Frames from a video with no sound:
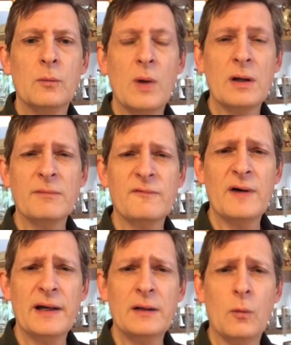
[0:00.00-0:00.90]
Welcome to
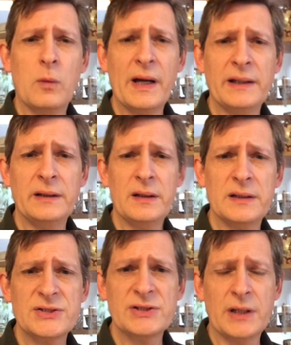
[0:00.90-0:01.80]
Fine Wine
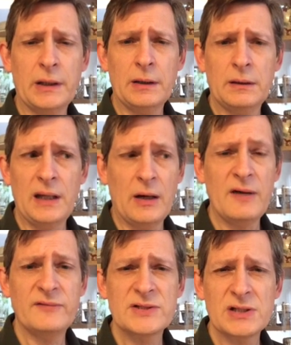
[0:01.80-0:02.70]
Tasting. Now,
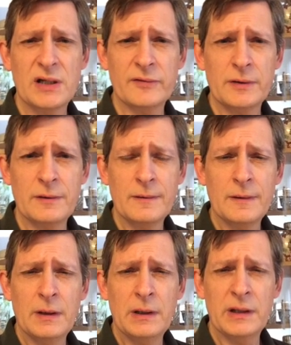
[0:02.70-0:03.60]
I've discovered
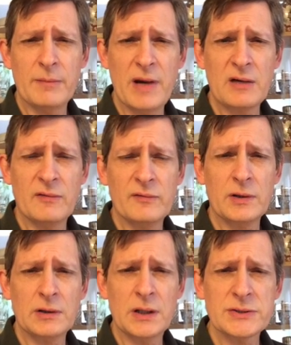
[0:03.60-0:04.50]
in the back of one of
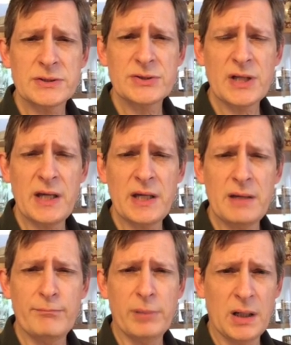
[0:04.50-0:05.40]
our closets
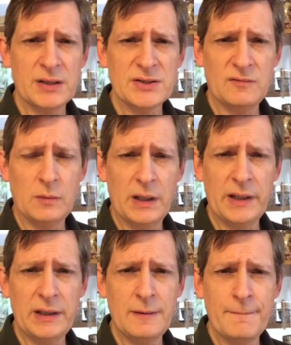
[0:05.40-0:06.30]
a box of
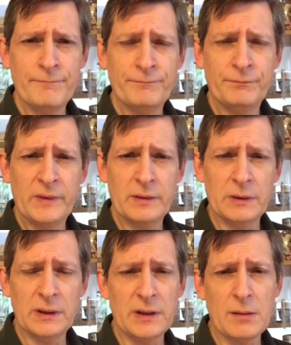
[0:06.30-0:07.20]
wine,
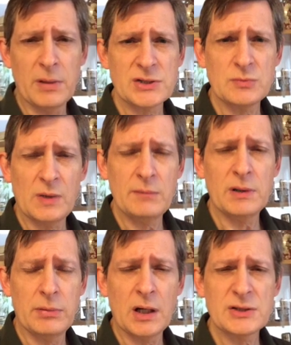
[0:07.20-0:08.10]
well, not a box of wine,
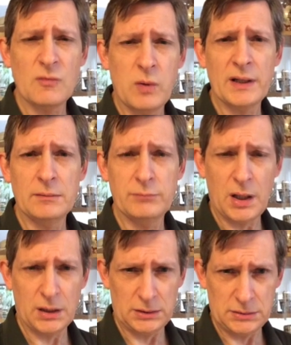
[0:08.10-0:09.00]
but a box of wine
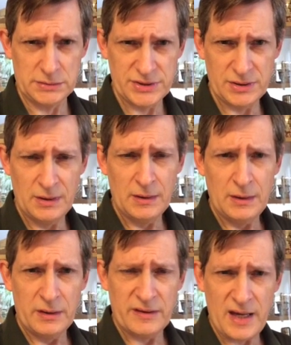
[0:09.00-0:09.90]
bottles
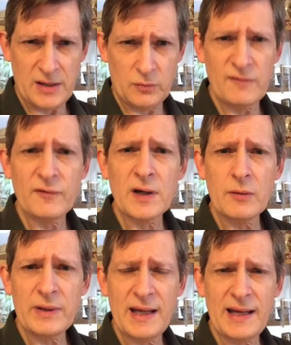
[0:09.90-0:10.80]
that we
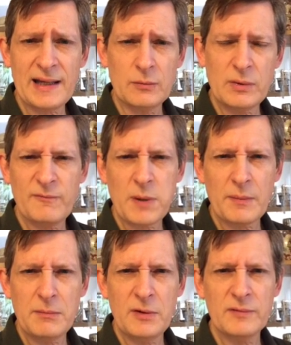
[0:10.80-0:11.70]
forgot we had, and we've
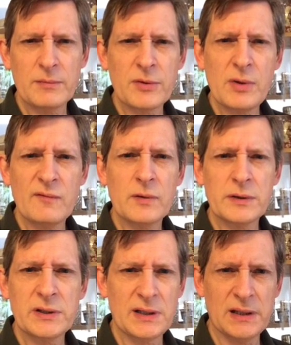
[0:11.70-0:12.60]
probably moved them 3 or
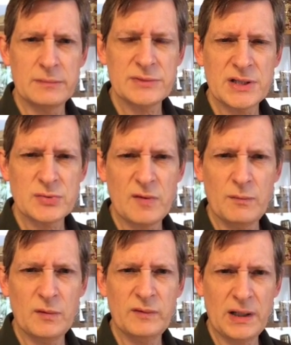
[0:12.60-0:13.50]
4 times as
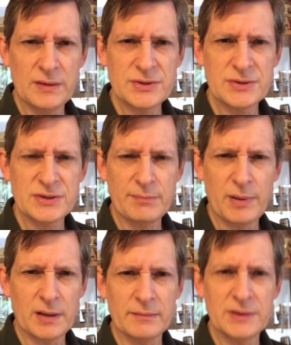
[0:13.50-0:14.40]
we've moved houses and
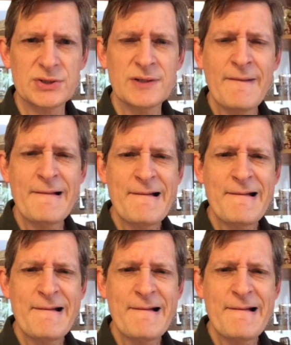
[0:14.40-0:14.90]
apartments.